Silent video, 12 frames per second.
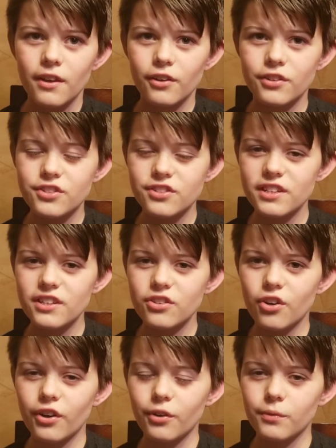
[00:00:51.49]
Christine
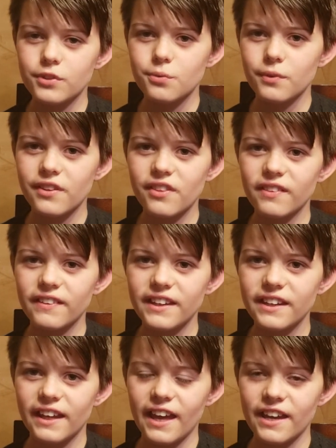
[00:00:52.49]
Darden was one of the
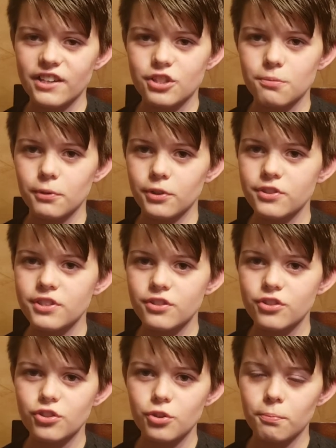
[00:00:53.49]
leading experts in
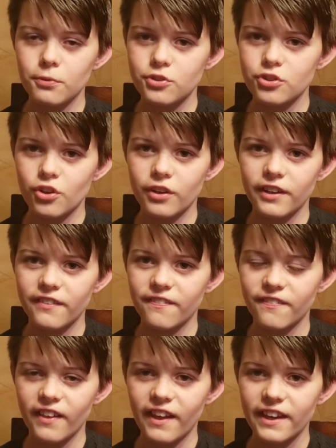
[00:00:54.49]
supersonic
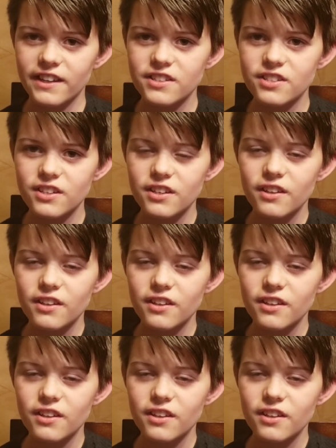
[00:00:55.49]
flight.